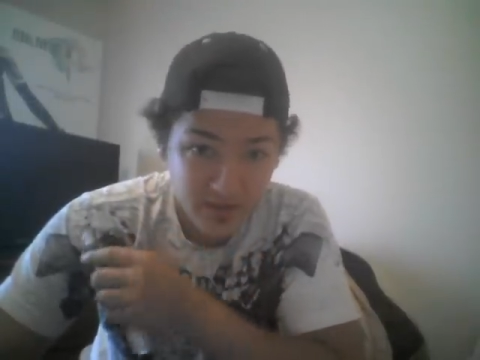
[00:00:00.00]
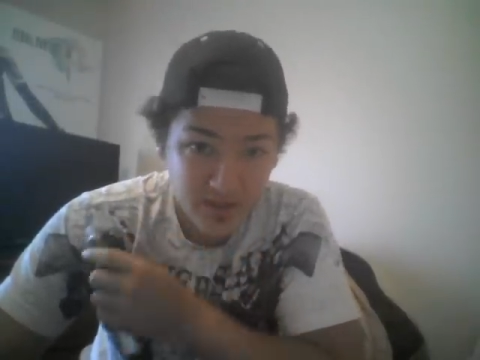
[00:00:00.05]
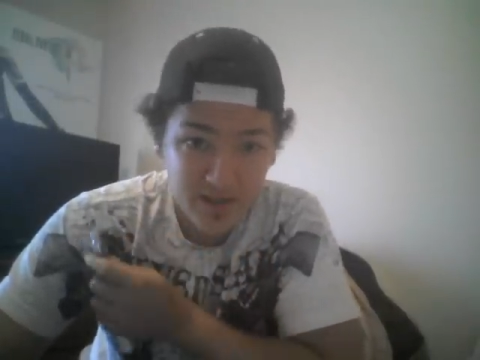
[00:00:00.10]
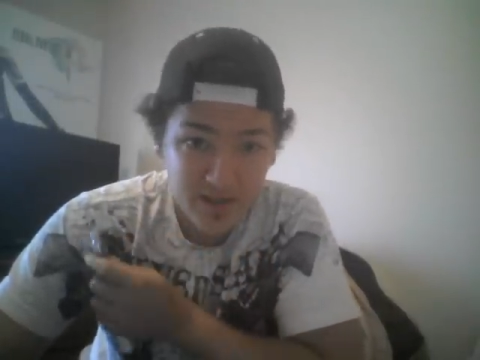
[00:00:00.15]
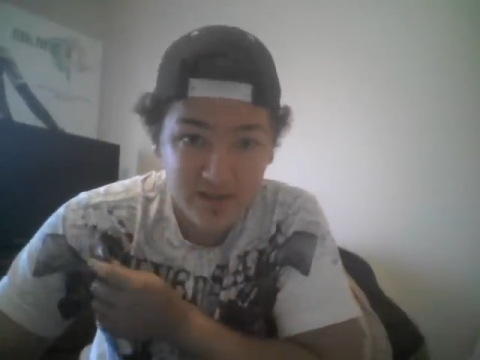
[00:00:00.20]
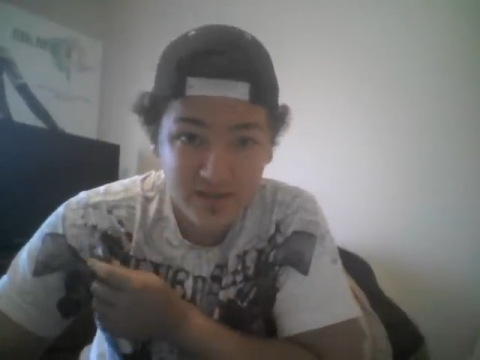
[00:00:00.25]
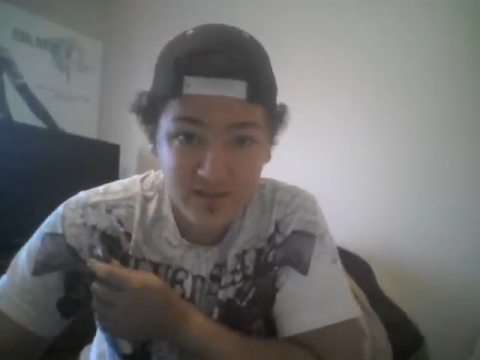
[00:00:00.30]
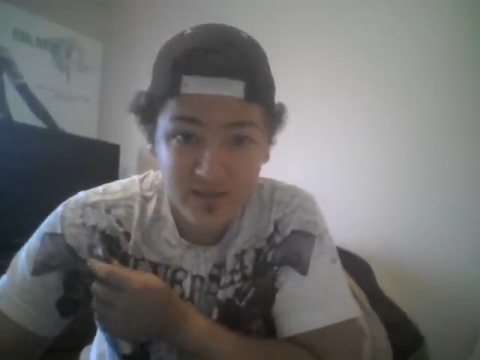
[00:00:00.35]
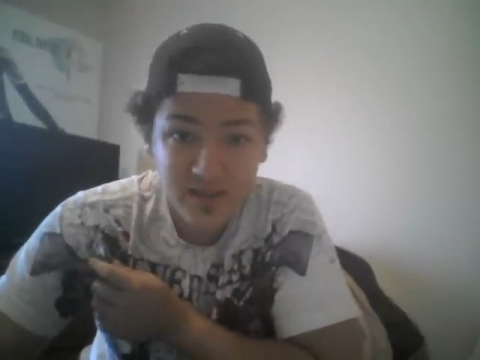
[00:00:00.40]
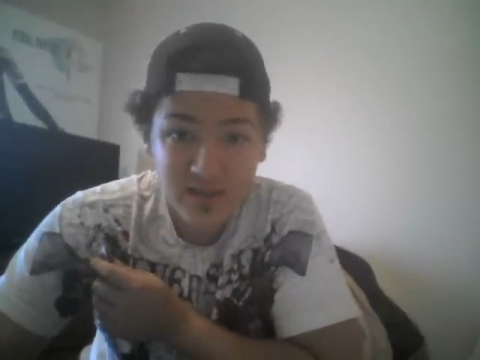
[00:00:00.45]

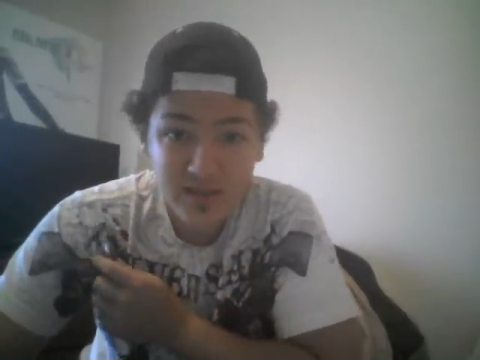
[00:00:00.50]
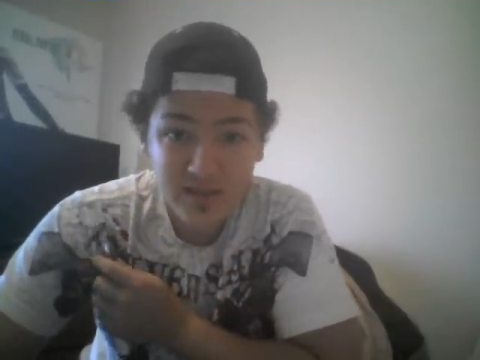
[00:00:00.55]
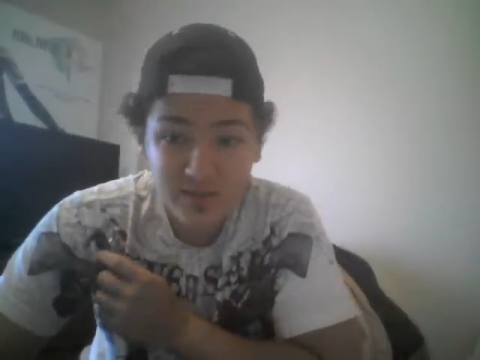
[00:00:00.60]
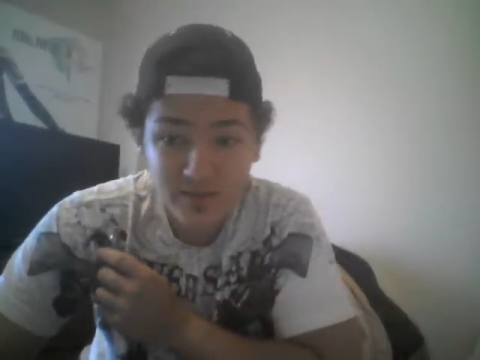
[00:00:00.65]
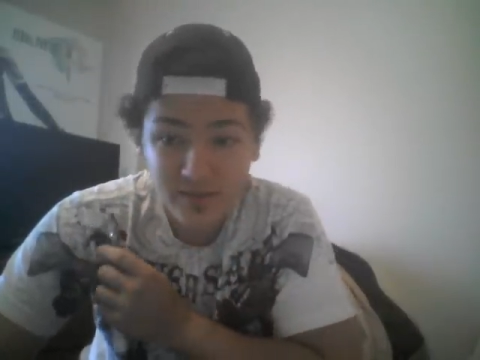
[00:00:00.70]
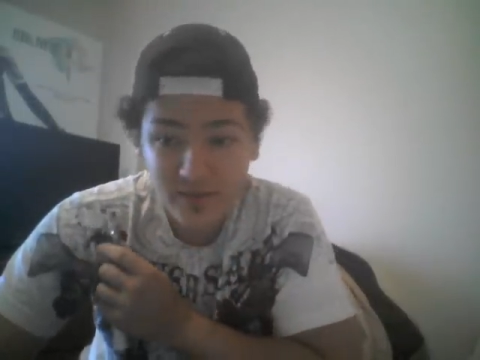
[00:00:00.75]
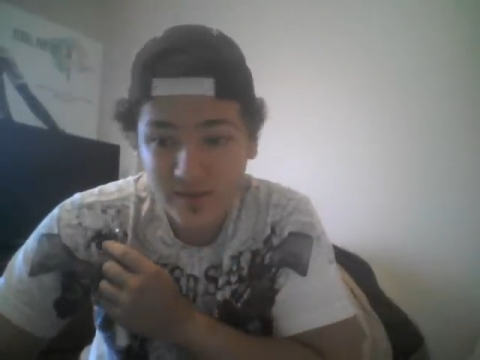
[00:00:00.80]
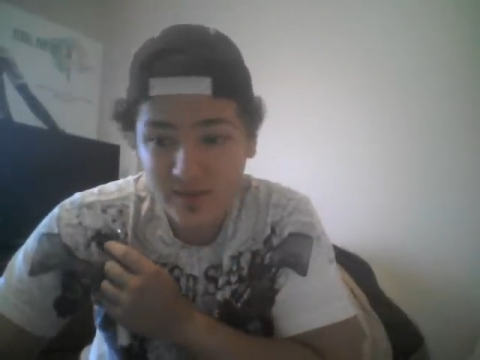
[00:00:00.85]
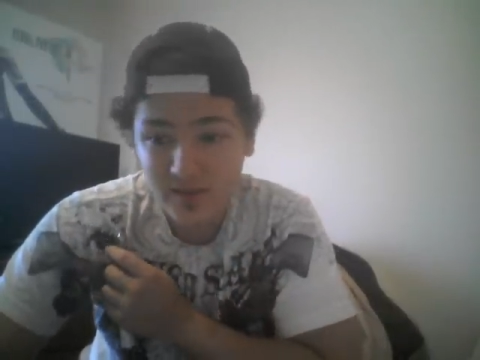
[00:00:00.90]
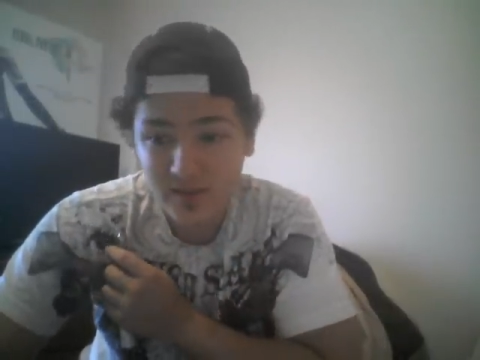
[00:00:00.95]

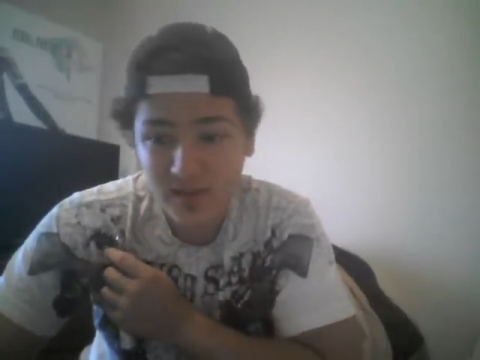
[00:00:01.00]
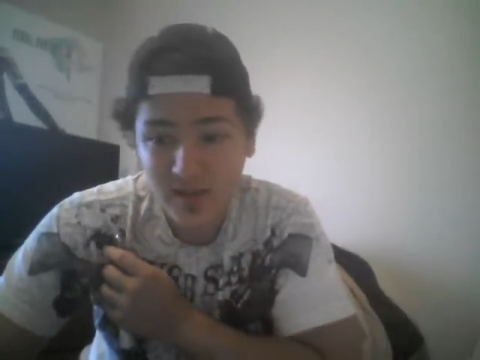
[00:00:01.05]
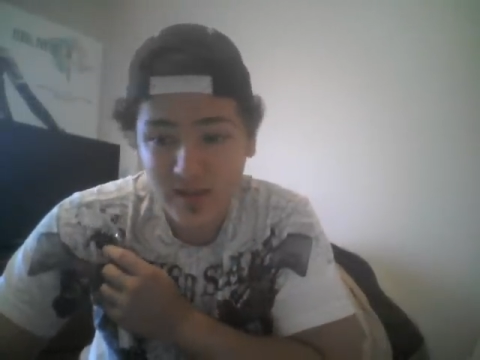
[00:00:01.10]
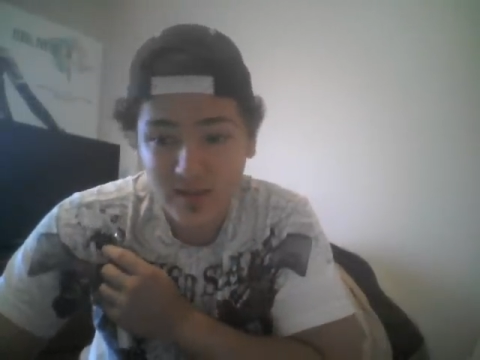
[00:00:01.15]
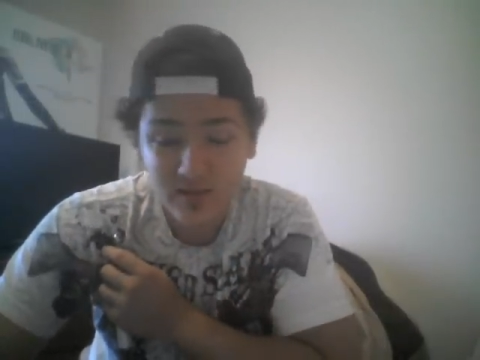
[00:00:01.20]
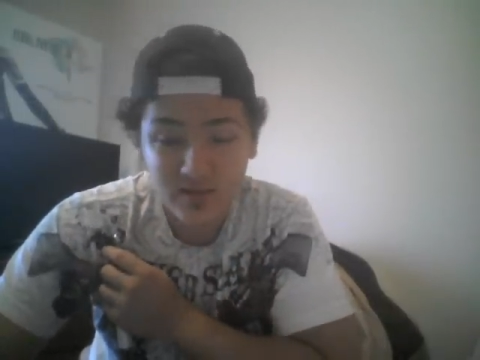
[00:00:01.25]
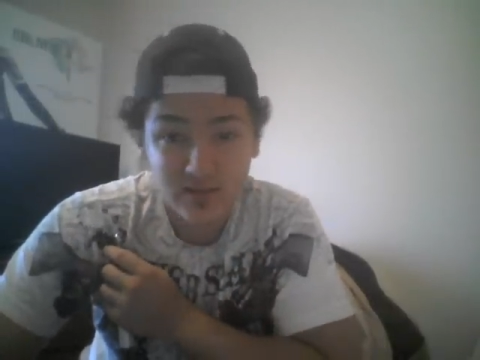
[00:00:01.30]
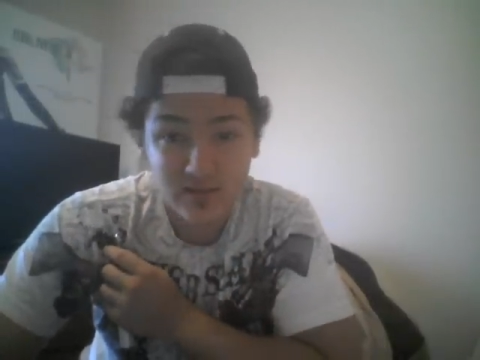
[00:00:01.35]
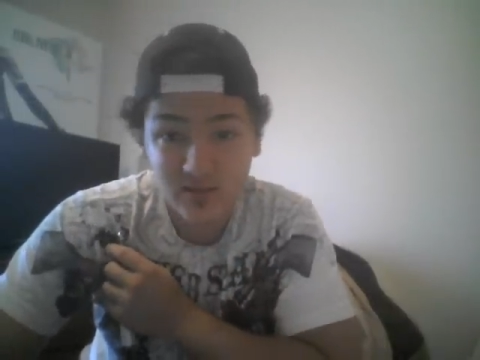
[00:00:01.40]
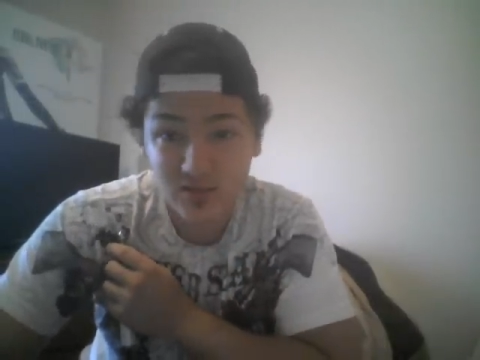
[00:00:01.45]
19th.
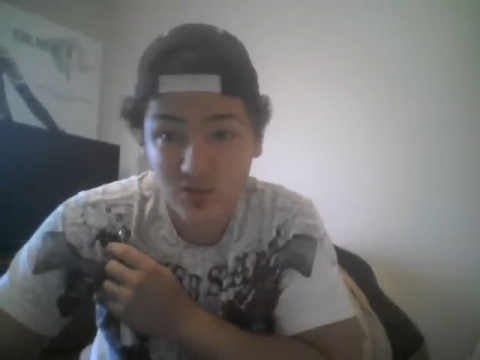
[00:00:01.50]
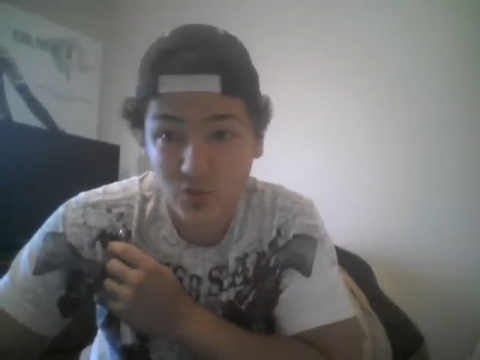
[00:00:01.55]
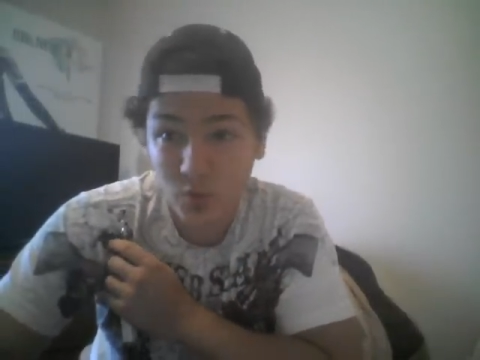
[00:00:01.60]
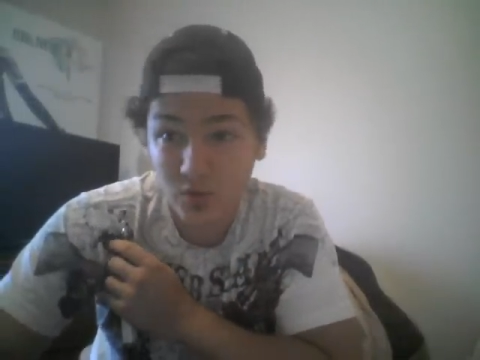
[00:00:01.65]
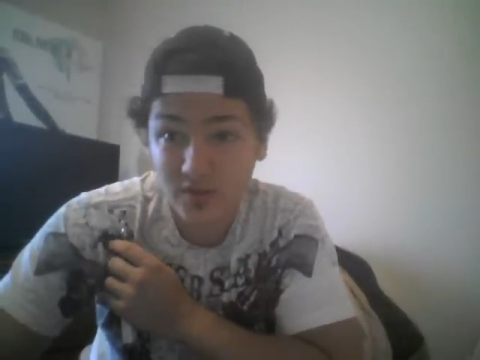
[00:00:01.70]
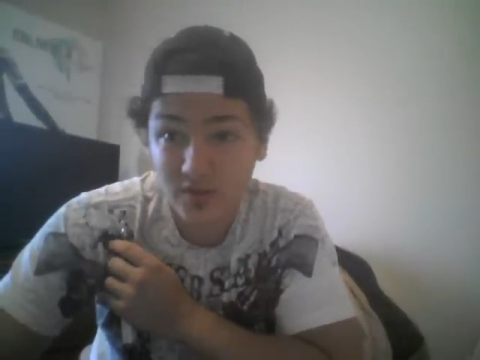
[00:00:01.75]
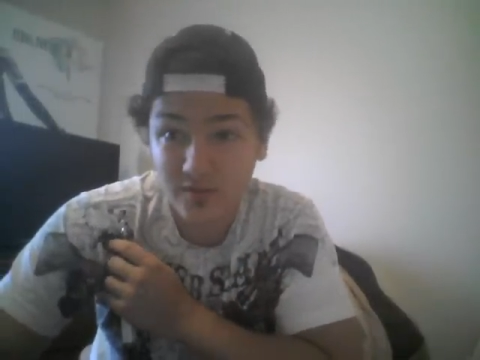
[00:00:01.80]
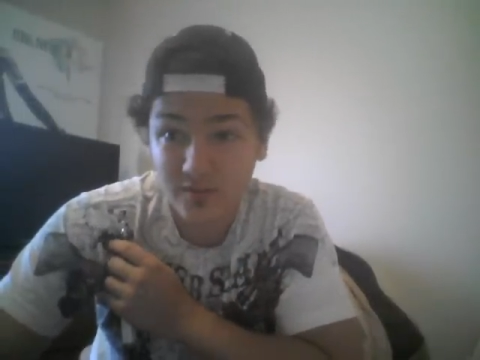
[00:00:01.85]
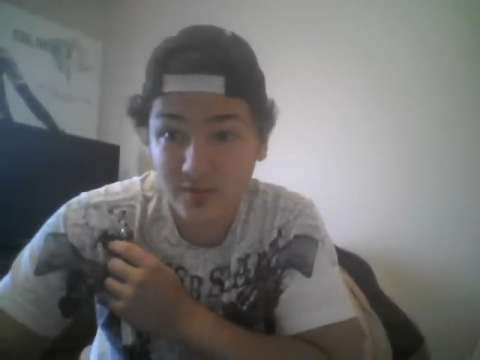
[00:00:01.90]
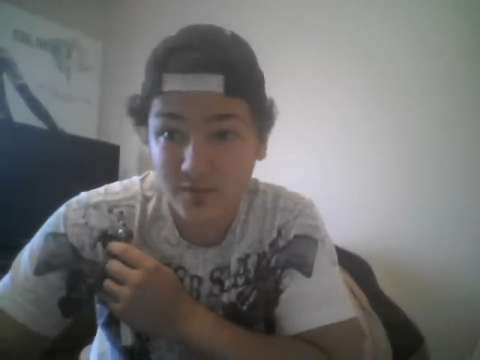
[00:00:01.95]
Today is the
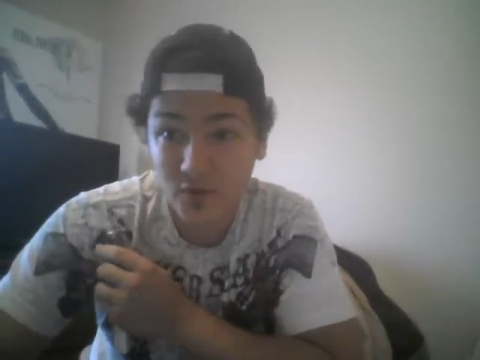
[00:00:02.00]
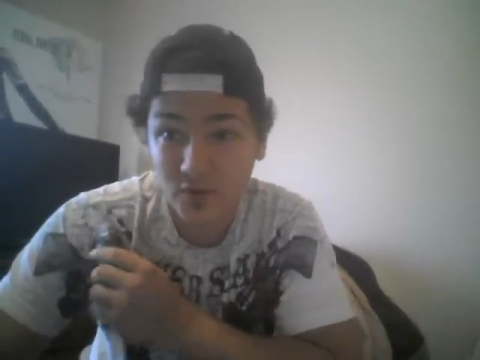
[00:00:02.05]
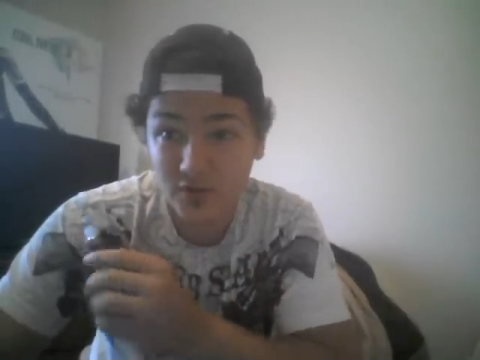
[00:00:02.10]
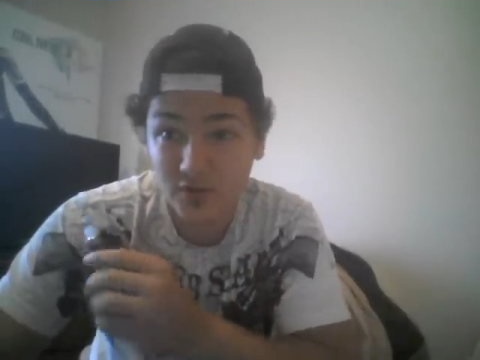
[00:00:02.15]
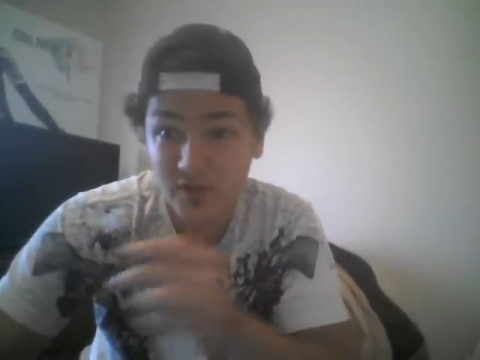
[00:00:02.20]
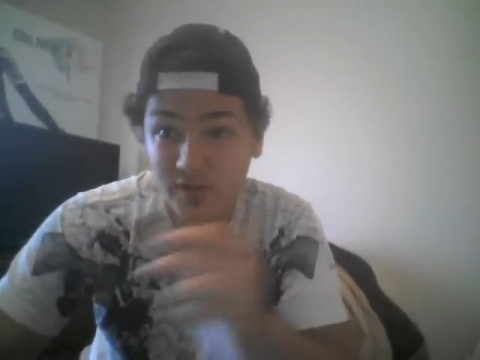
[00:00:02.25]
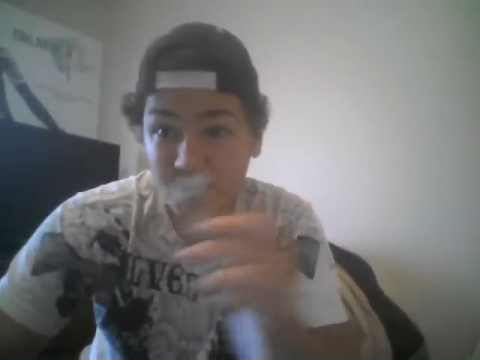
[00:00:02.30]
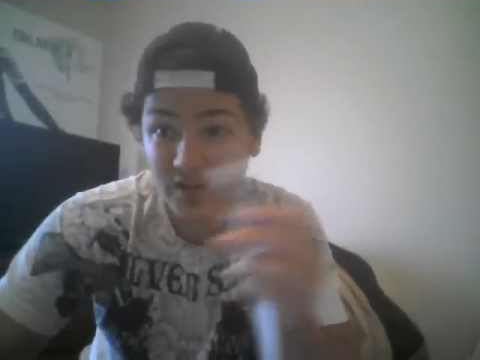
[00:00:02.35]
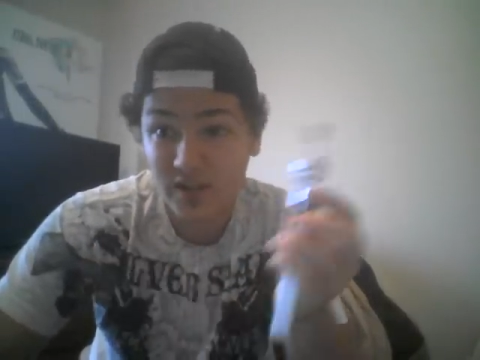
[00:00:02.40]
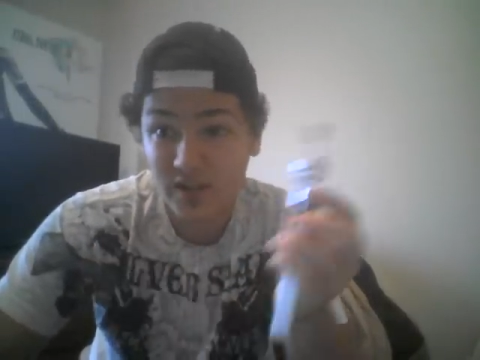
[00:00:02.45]
21st,